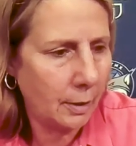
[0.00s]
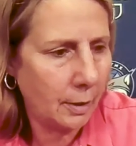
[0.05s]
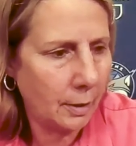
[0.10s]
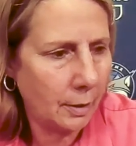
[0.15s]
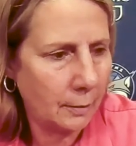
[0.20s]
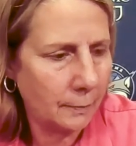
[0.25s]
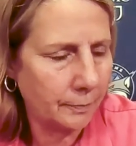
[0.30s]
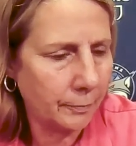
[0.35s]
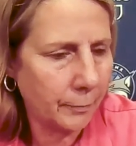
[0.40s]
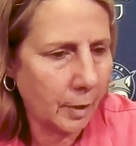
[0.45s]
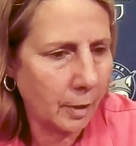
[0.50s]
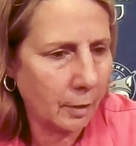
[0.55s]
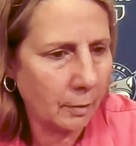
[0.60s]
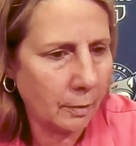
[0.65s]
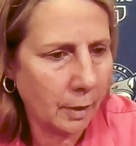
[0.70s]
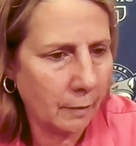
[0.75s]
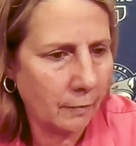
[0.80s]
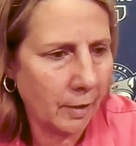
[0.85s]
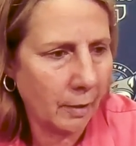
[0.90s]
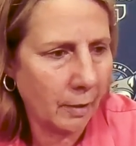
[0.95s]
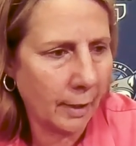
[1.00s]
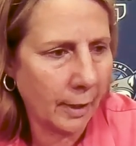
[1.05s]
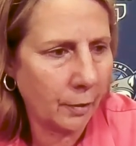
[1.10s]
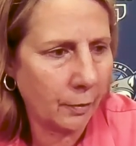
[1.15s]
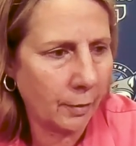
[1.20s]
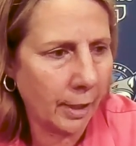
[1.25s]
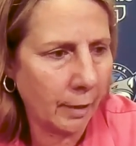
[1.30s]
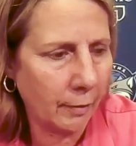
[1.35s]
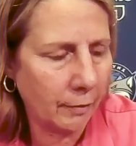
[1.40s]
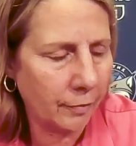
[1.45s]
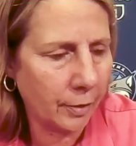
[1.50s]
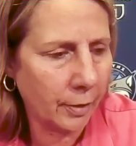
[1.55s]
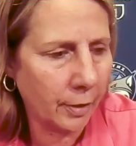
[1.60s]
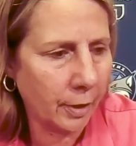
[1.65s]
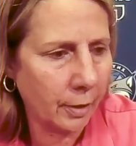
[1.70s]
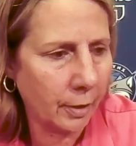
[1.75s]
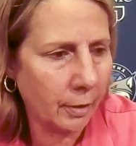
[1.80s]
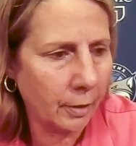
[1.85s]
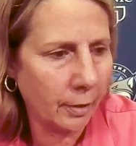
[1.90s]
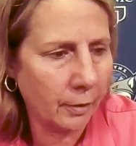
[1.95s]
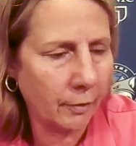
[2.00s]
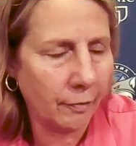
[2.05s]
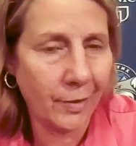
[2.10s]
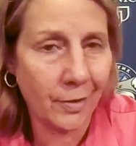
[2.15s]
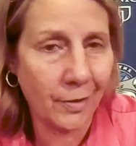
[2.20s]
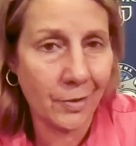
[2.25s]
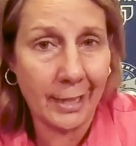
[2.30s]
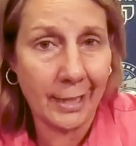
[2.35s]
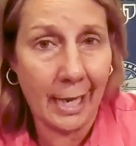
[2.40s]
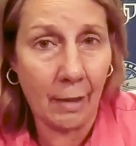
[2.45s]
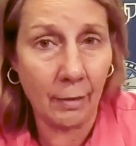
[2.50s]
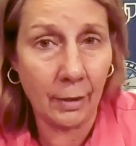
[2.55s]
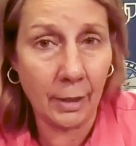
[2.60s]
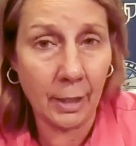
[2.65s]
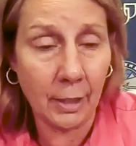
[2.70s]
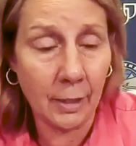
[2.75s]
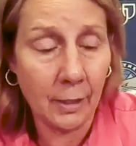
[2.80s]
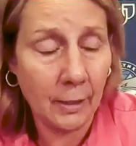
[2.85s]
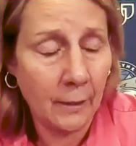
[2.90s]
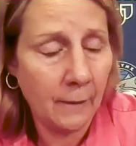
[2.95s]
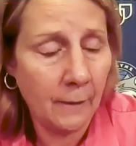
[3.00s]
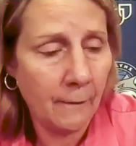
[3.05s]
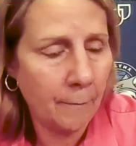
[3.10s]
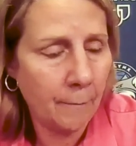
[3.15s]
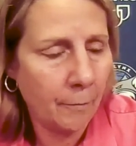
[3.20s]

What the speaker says: Give LA credit for their physicality.